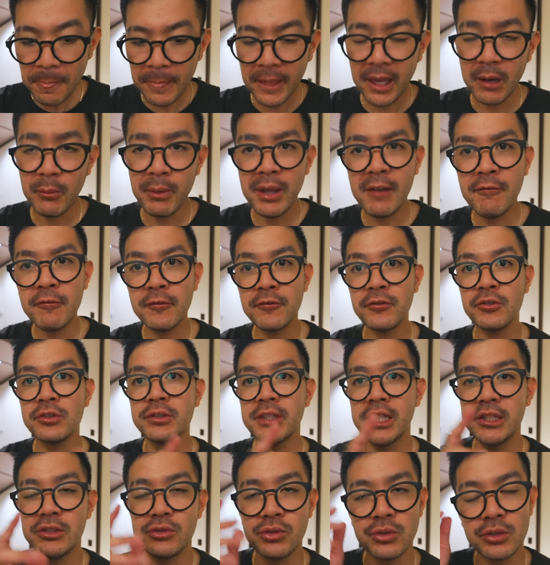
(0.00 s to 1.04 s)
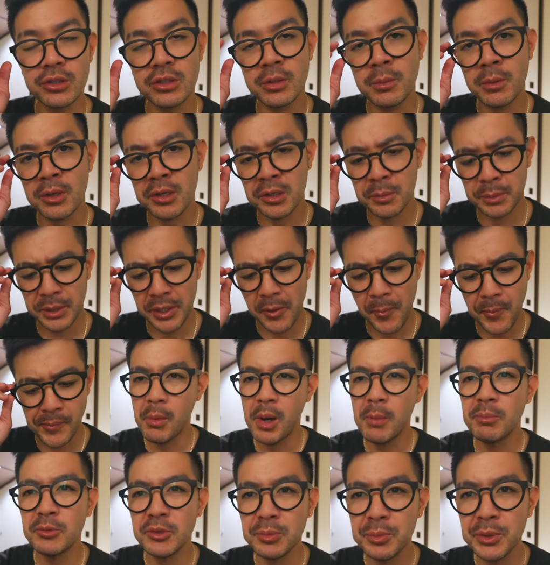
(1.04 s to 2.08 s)
Yeah, we have a full day tour tomorrow, but
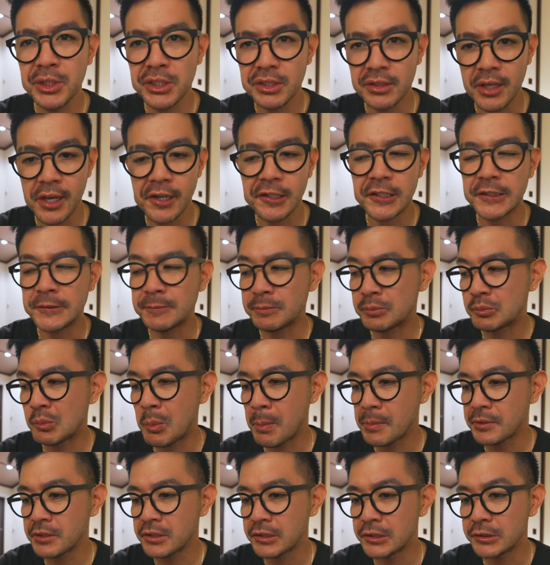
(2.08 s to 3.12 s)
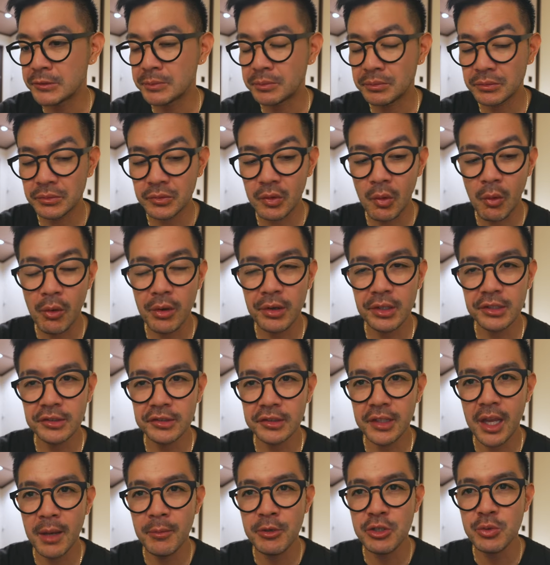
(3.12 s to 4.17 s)
mom's pretty tired. So we're gonna
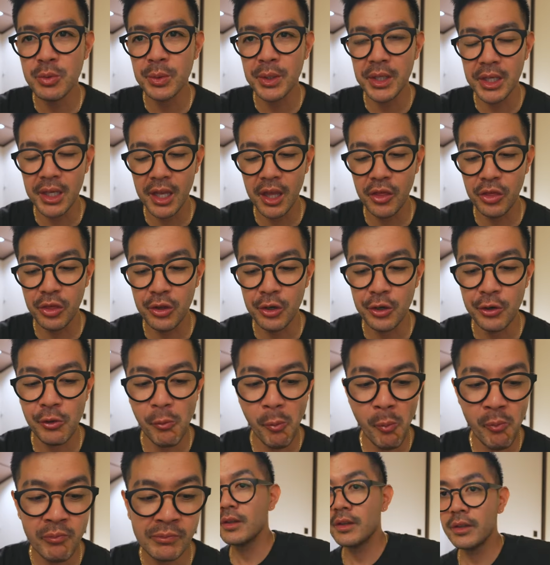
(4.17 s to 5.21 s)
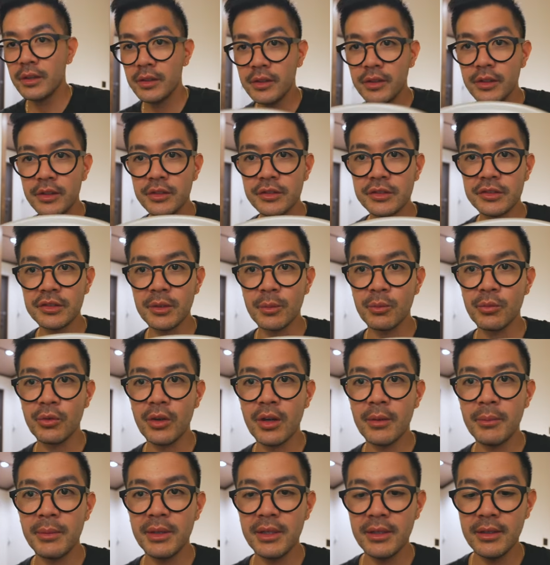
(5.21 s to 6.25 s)
see how much we can get through. Here's some
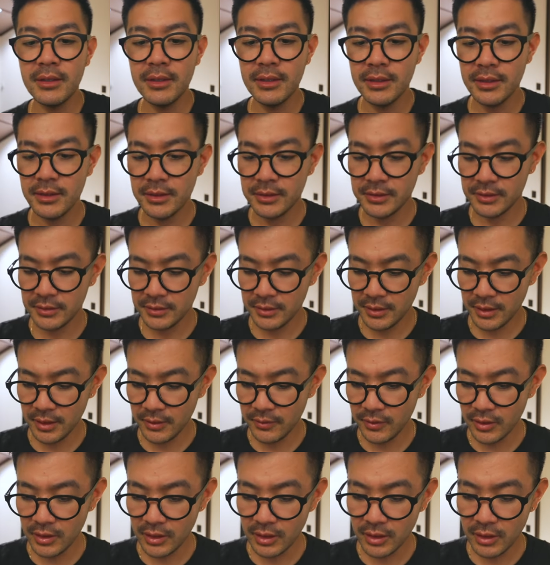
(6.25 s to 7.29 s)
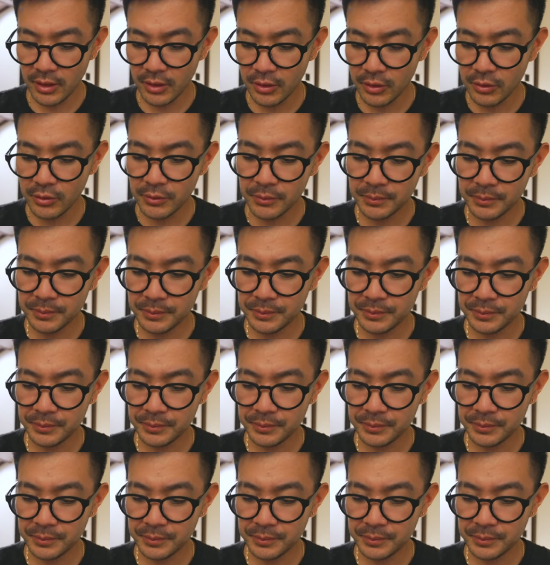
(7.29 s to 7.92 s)
ramen. Let's give it a go.